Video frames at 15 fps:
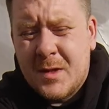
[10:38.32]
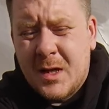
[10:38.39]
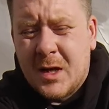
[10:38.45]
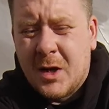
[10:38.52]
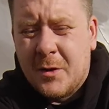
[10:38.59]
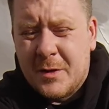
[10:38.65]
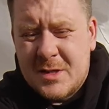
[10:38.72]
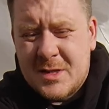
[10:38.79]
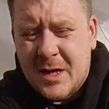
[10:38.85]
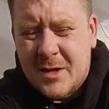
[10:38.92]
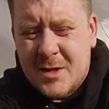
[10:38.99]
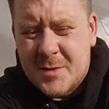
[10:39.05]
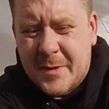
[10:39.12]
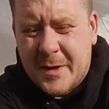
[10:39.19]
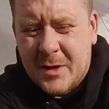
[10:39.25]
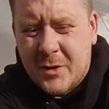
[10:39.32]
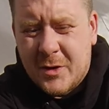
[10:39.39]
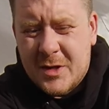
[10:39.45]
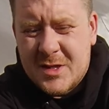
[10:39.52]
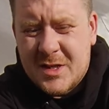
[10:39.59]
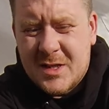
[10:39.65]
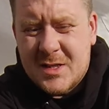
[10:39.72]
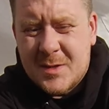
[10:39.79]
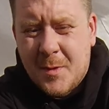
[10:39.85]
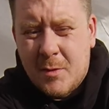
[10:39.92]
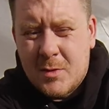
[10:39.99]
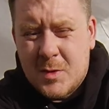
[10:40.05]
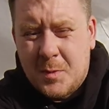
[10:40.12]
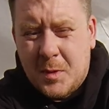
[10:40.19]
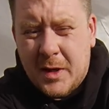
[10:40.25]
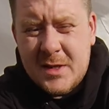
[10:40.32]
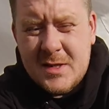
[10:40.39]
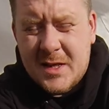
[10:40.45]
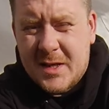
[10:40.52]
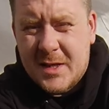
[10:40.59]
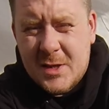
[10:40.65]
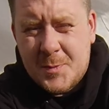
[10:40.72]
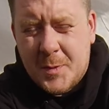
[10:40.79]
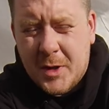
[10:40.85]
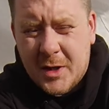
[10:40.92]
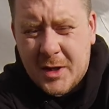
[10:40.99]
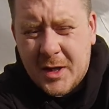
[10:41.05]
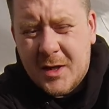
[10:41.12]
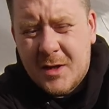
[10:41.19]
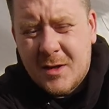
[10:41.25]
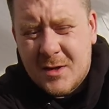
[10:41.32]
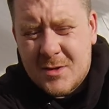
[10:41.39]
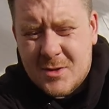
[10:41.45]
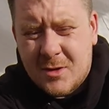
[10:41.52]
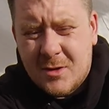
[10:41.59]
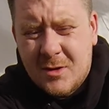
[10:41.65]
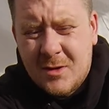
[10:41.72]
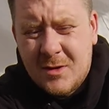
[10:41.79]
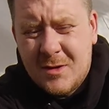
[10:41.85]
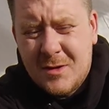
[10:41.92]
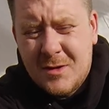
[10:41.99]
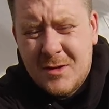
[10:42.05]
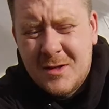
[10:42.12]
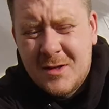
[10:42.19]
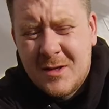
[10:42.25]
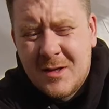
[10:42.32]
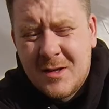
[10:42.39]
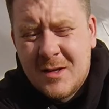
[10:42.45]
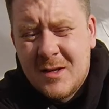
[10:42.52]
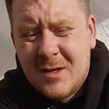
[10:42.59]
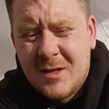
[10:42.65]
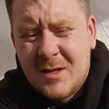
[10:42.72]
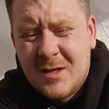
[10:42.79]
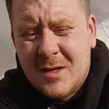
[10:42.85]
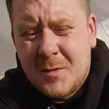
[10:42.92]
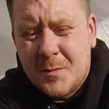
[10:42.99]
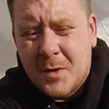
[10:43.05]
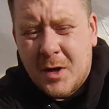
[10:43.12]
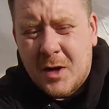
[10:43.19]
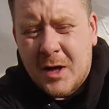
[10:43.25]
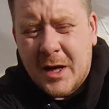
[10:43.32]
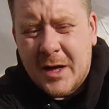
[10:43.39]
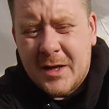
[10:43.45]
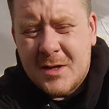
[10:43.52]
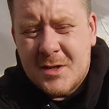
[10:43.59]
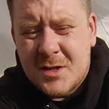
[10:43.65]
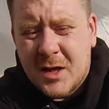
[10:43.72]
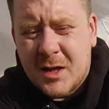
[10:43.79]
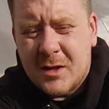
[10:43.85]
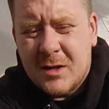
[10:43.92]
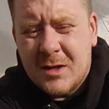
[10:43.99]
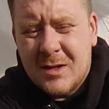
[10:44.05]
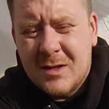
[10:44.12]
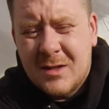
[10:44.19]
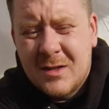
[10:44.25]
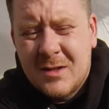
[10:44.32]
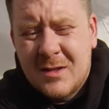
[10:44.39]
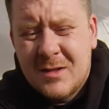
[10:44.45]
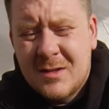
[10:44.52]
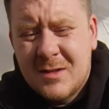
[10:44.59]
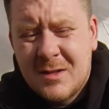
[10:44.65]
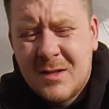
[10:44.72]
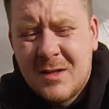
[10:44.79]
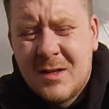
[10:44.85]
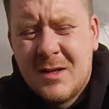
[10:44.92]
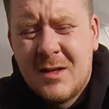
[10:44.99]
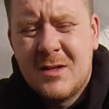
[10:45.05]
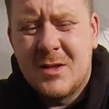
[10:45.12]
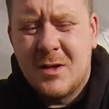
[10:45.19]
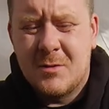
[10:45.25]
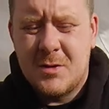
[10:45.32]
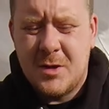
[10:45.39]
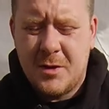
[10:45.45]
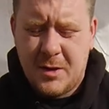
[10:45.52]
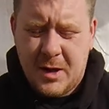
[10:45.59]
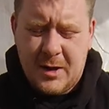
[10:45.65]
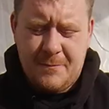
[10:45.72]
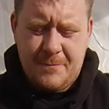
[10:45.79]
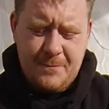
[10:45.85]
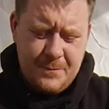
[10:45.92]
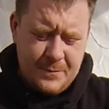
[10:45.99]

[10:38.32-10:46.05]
I know it sounds a bit noisy, it's the motor plates hitting the spur gear, that's all. You'll be alright in a sec. So do that,